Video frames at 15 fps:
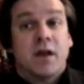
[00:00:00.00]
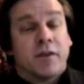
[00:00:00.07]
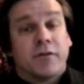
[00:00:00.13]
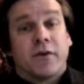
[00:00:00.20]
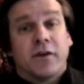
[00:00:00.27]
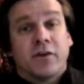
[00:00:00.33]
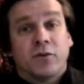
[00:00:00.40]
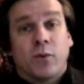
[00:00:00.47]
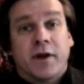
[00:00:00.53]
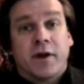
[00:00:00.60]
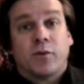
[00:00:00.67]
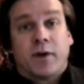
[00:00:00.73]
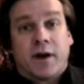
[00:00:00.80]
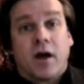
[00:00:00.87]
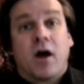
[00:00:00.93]
The first one
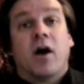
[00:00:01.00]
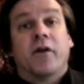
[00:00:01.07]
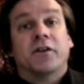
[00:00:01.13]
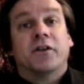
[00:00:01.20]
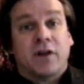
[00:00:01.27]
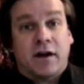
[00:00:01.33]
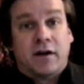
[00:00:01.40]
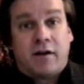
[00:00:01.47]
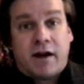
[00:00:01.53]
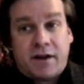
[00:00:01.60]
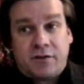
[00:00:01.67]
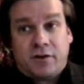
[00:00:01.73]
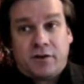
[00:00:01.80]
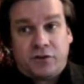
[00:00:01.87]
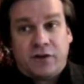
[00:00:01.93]
is what I call the
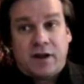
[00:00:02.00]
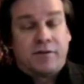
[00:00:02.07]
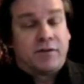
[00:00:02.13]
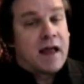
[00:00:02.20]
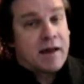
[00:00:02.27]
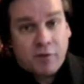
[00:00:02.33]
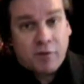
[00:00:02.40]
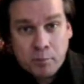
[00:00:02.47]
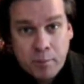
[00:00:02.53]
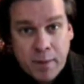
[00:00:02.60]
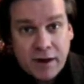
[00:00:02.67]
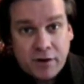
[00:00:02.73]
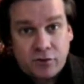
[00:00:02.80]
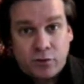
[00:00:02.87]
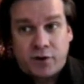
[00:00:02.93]
generational shift, have a
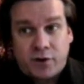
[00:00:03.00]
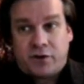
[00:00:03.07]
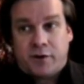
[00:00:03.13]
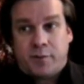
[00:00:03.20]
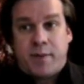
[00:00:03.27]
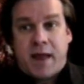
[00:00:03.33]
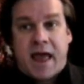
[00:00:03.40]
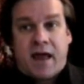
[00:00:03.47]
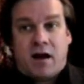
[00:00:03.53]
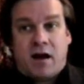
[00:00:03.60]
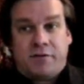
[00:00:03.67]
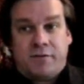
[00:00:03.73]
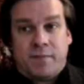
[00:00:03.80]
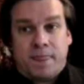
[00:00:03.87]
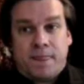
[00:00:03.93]
big short-term
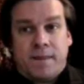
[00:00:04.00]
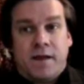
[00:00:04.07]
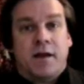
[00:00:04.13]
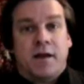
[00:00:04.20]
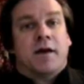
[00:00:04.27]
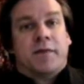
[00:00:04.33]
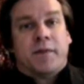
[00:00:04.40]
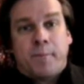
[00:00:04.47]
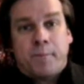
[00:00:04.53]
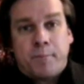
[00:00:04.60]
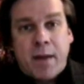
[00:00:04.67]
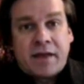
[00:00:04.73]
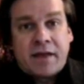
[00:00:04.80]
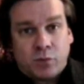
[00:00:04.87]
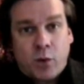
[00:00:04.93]
payoff. The
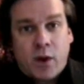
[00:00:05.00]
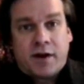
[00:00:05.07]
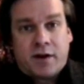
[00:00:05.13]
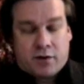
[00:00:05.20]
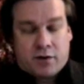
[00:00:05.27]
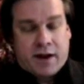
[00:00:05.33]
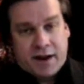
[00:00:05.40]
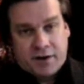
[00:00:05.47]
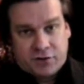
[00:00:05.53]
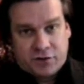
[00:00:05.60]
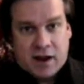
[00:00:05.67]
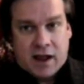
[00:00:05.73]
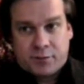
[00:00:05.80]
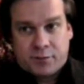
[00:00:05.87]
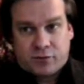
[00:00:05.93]
best way to create
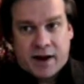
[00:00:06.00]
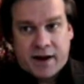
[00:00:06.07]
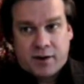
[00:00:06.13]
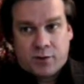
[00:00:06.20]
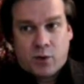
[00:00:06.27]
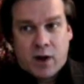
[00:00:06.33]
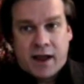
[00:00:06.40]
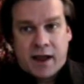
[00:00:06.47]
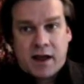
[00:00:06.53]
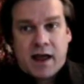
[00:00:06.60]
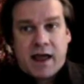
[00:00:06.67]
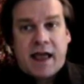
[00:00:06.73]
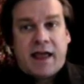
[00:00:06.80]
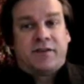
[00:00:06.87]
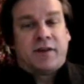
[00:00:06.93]
jobs right away
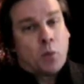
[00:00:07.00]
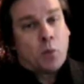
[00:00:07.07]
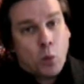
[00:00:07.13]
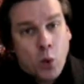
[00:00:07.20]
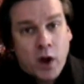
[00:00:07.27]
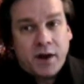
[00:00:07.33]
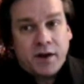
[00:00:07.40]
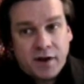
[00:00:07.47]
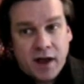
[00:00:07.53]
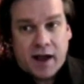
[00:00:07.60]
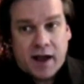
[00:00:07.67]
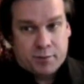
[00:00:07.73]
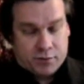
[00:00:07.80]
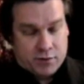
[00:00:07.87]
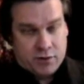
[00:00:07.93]
is a
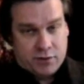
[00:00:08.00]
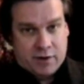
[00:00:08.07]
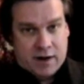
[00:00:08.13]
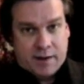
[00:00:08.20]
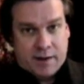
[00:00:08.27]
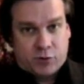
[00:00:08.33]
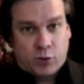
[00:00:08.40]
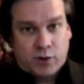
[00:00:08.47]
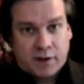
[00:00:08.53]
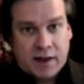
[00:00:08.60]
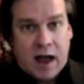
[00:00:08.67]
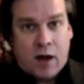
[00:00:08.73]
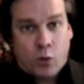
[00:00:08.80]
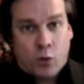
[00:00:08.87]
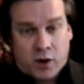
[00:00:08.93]
one-time program to
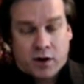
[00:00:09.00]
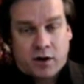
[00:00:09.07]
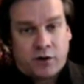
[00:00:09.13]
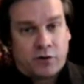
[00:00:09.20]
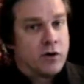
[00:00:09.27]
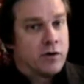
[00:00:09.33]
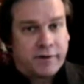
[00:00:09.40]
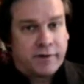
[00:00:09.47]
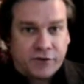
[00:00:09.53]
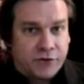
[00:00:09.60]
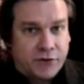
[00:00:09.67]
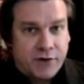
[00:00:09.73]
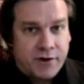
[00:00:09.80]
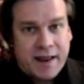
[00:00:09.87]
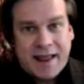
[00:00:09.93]
allow workers over a
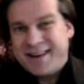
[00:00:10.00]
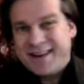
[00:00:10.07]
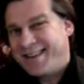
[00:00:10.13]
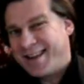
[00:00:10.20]
certain age,